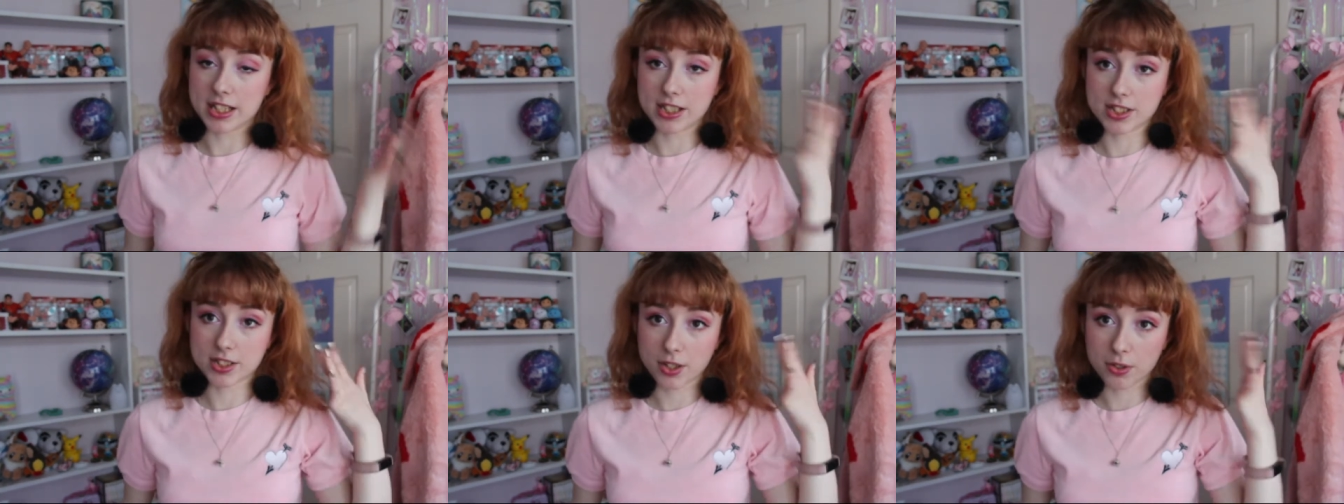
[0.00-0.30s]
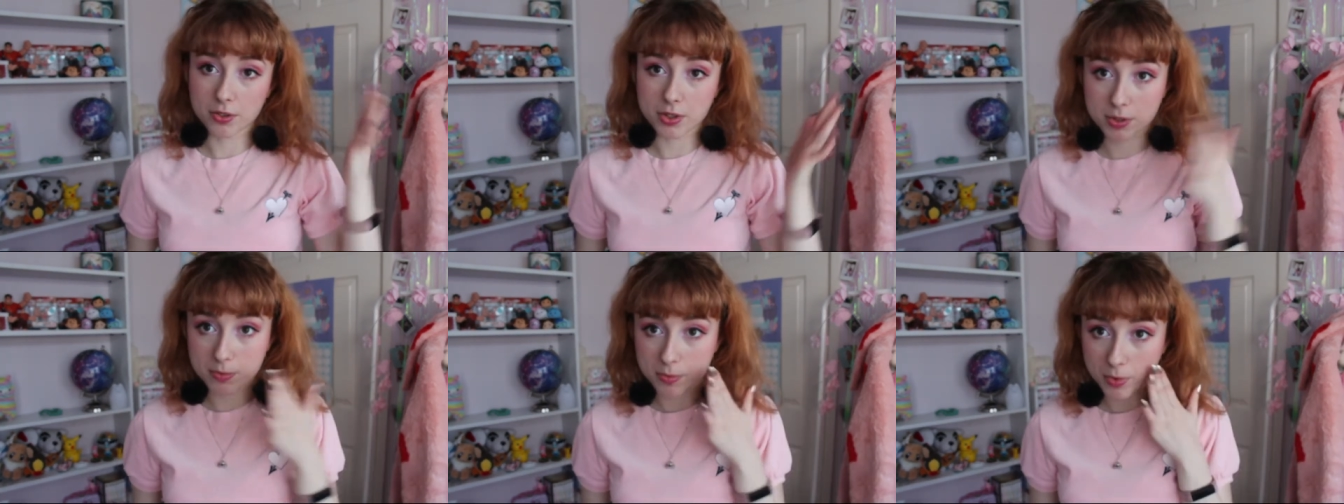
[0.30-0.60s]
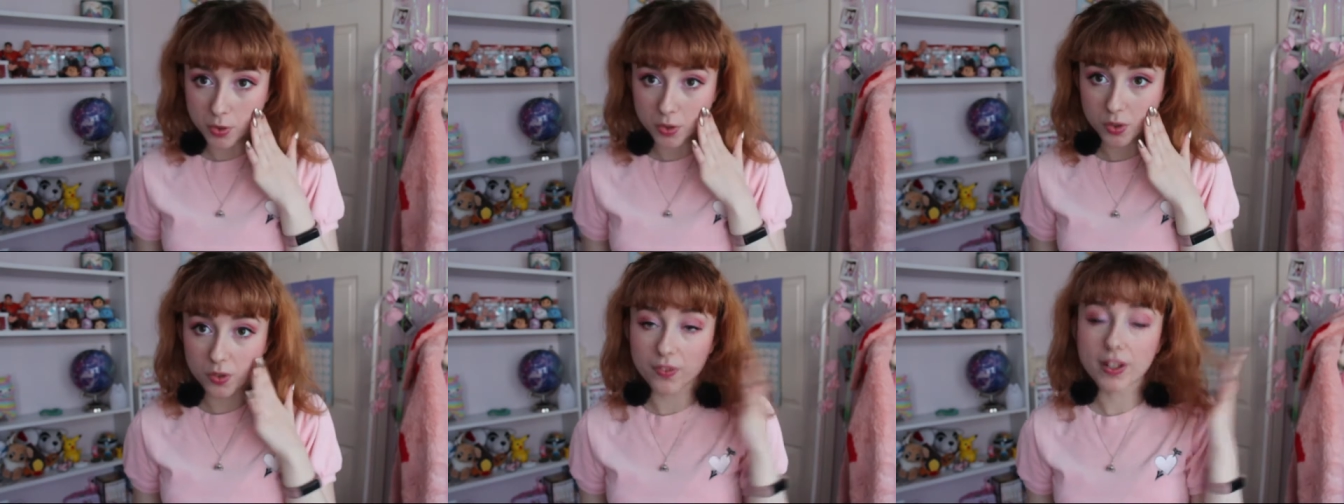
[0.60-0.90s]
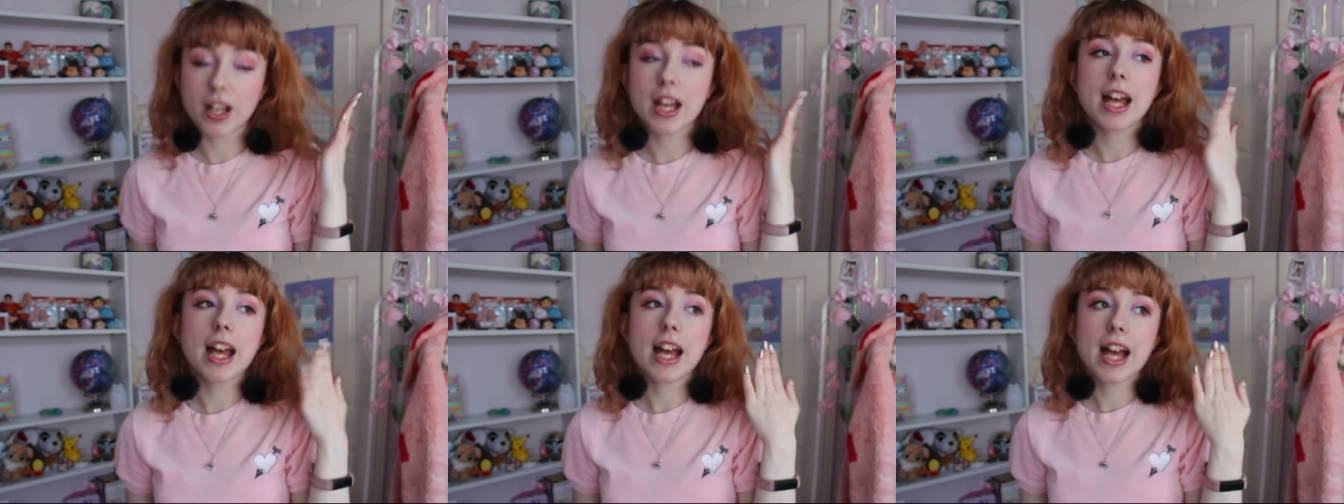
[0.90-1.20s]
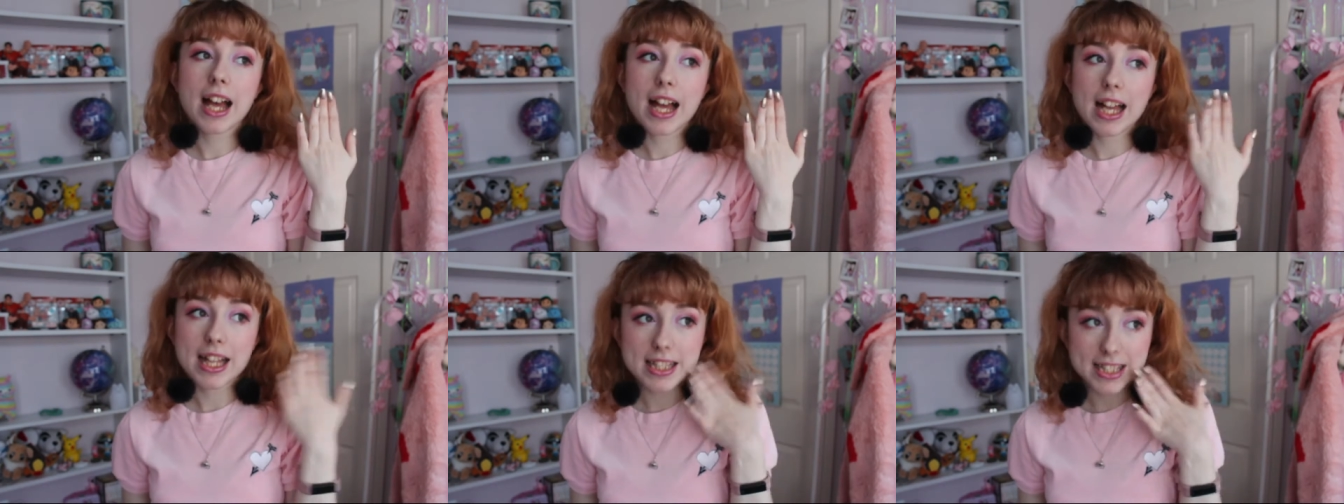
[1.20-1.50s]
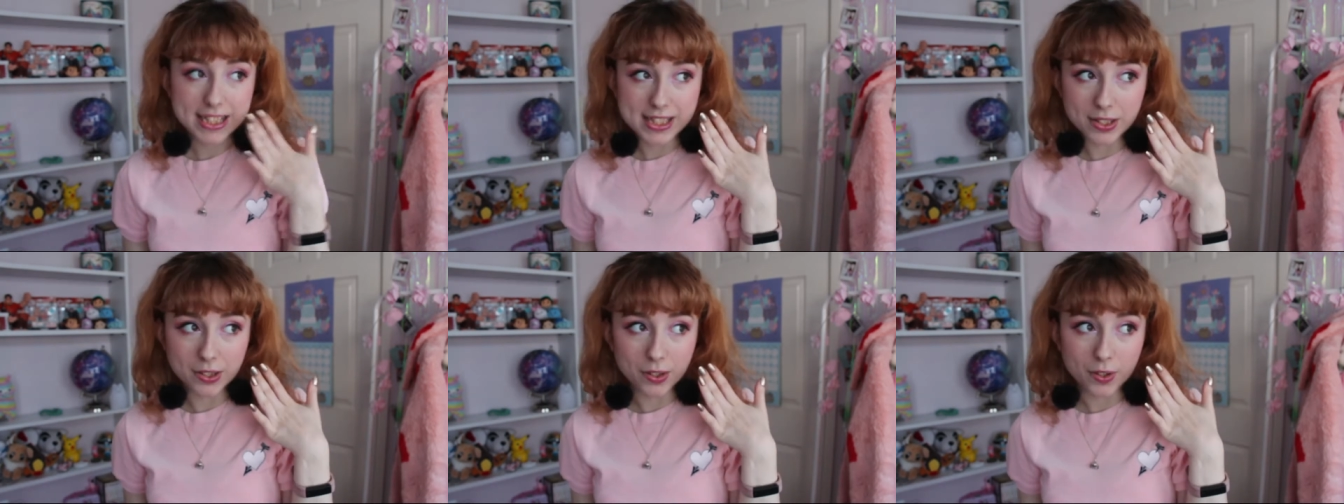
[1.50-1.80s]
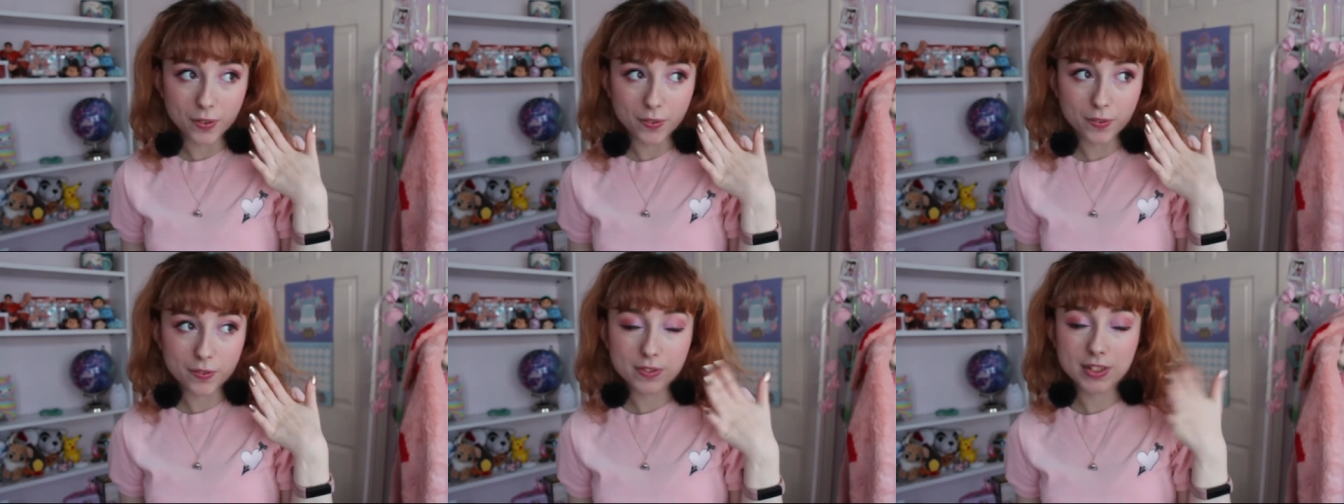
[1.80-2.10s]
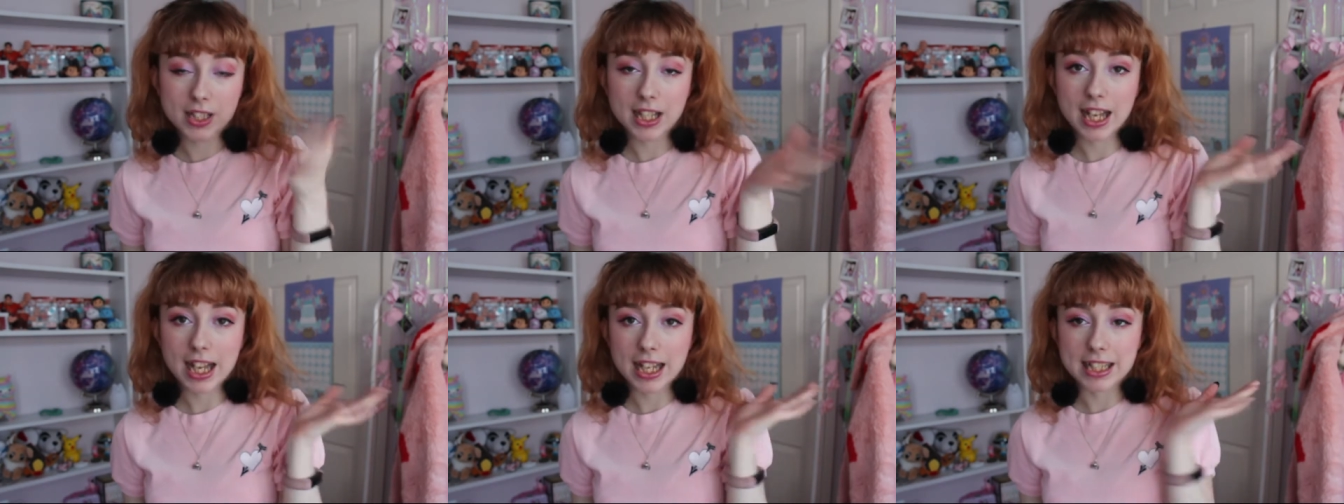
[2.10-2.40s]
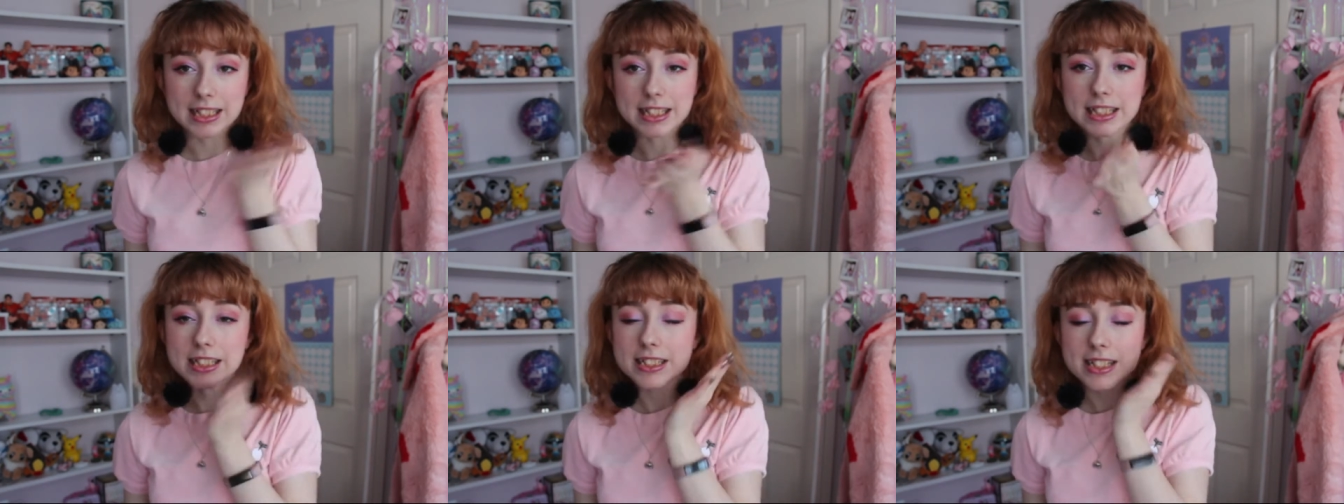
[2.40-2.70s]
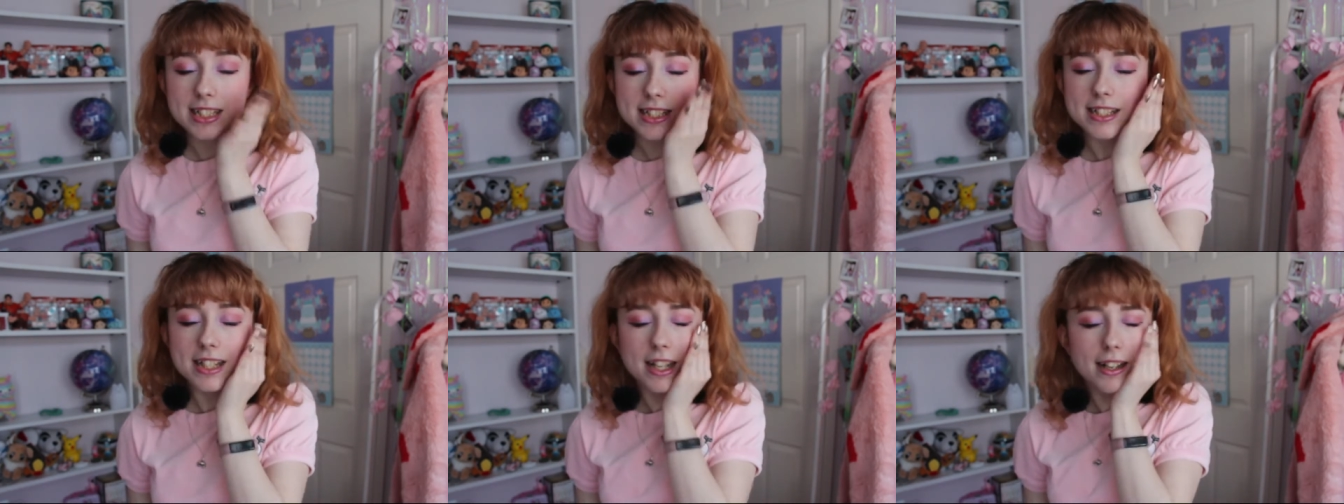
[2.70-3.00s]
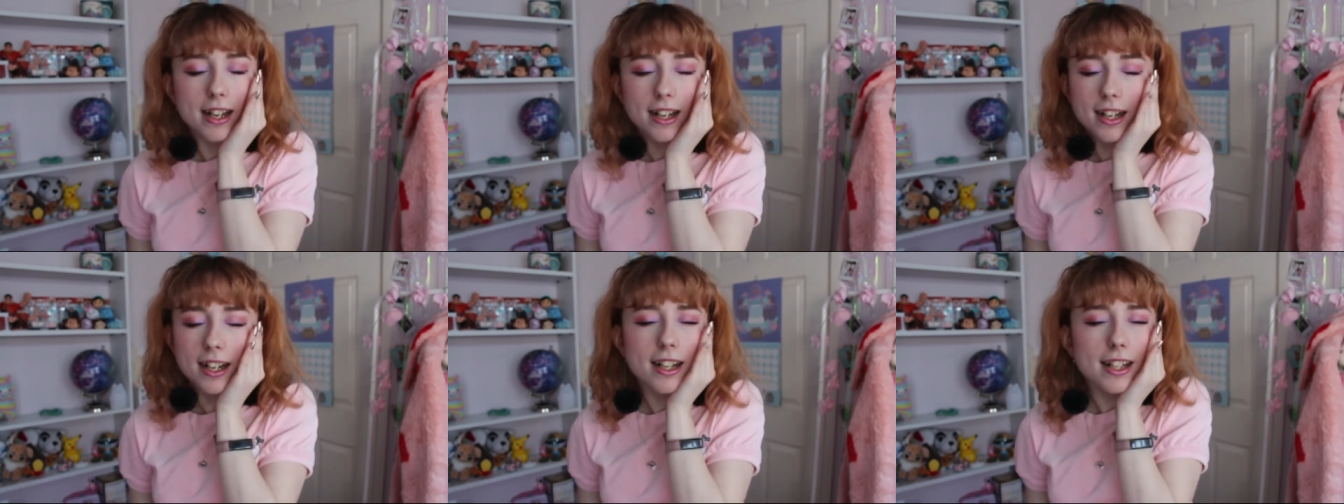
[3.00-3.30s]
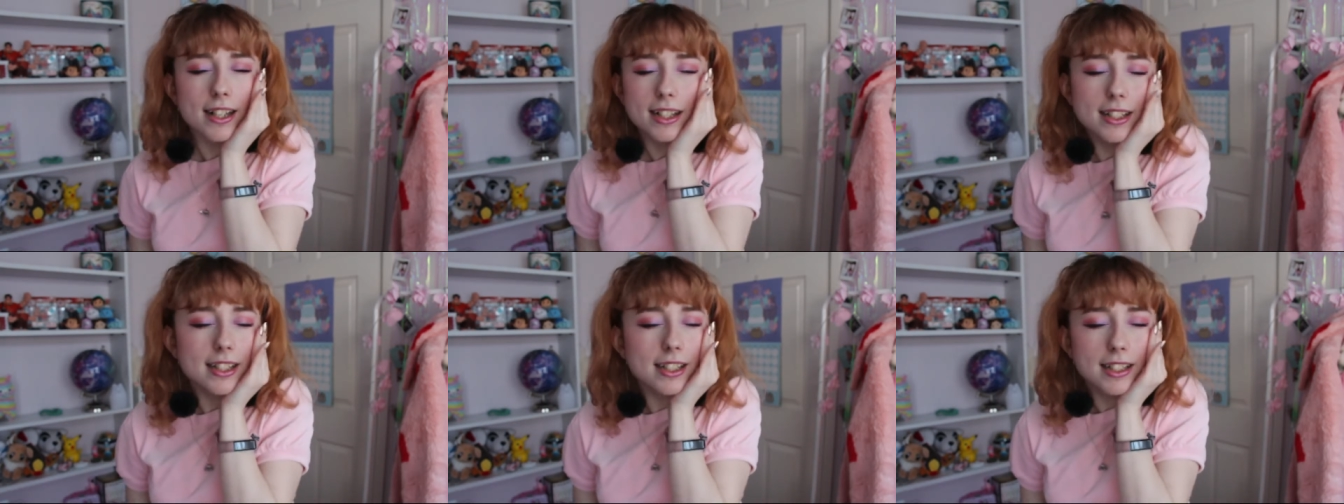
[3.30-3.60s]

It's so smooth and soft and it's just, ah,